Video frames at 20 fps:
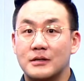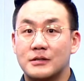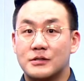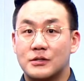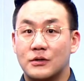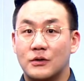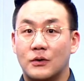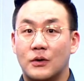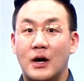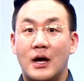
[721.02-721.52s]

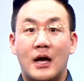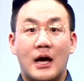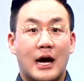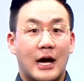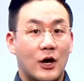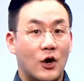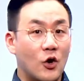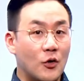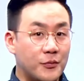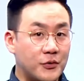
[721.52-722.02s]
So I
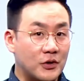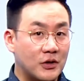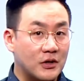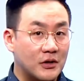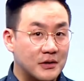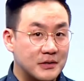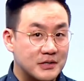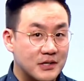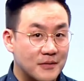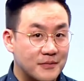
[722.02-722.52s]
hope you
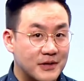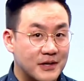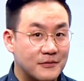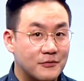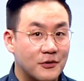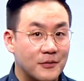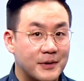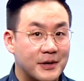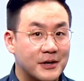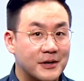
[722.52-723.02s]
learned something
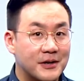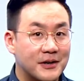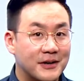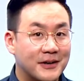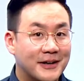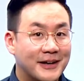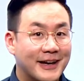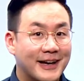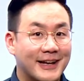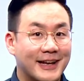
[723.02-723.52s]
from here,
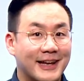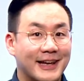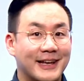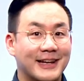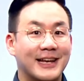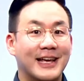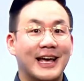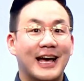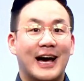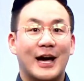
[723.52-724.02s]
and then
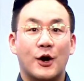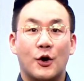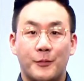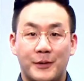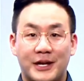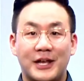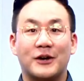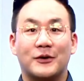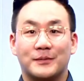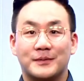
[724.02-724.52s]
I hope it
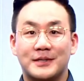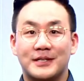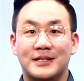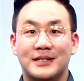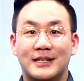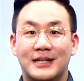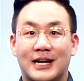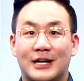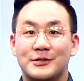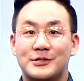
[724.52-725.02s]
helped.
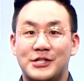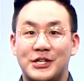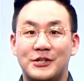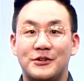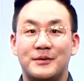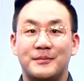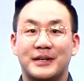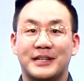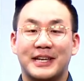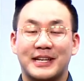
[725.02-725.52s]
I'll see you
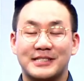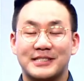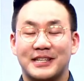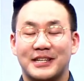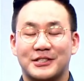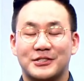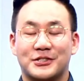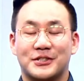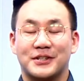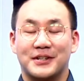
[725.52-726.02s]
in my next
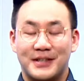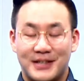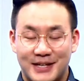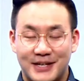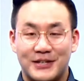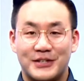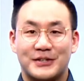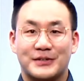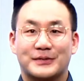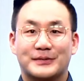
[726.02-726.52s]
lecture.
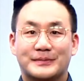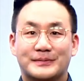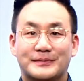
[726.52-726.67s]
Thank you.